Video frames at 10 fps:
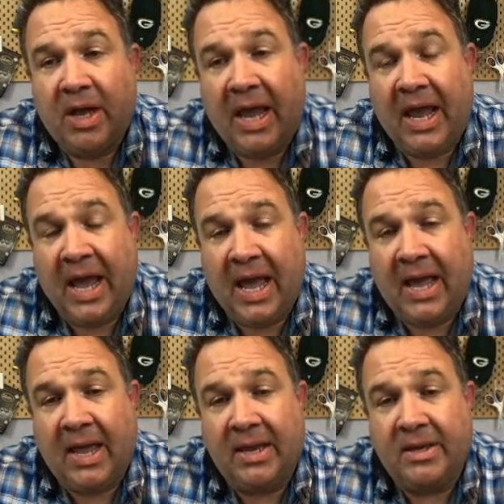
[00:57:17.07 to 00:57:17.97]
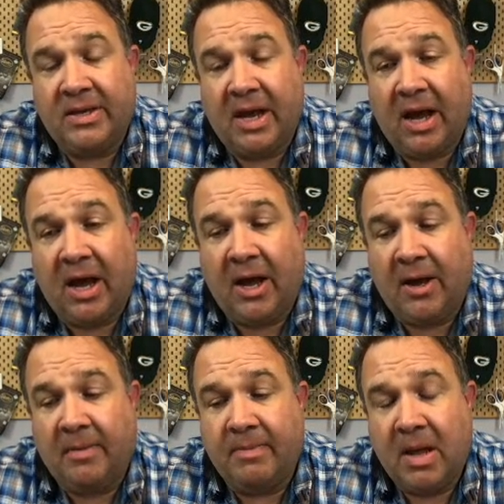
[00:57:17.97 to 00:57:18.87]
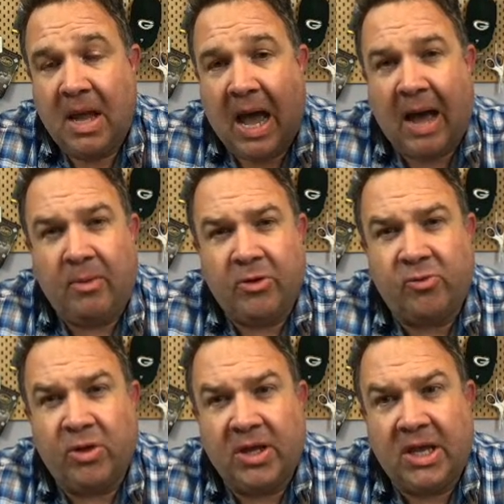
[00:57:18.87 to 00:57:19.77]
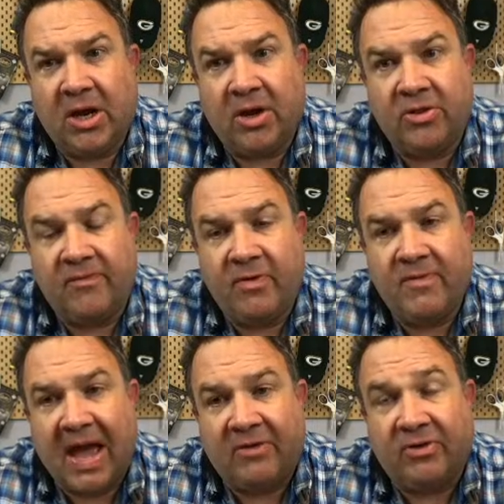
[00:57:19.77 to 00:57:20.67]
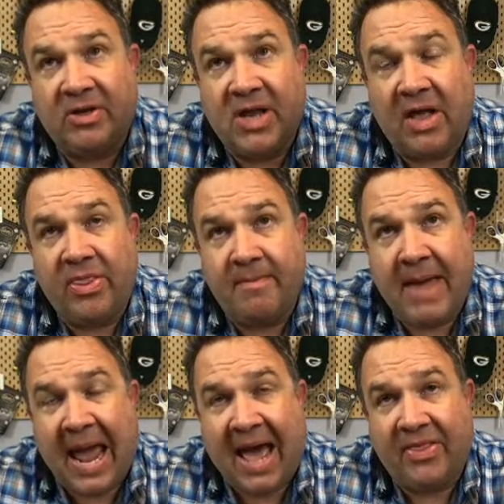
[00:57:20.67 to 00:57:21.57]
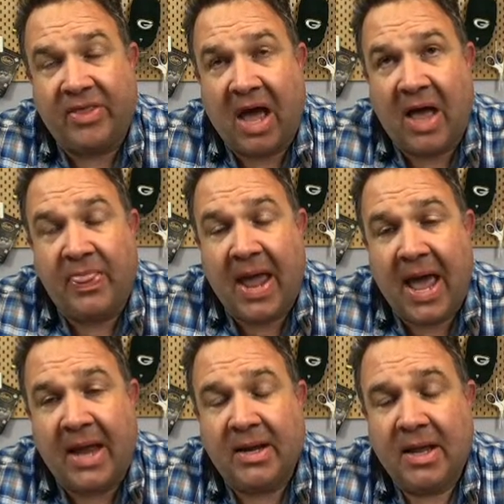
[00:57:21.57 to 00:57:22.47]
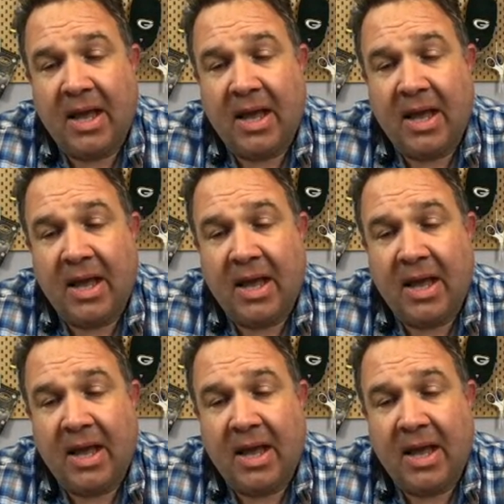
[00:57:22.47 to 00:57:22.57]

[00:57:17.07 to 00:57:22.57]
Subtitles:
And I was really curious if you've actually done the math on that.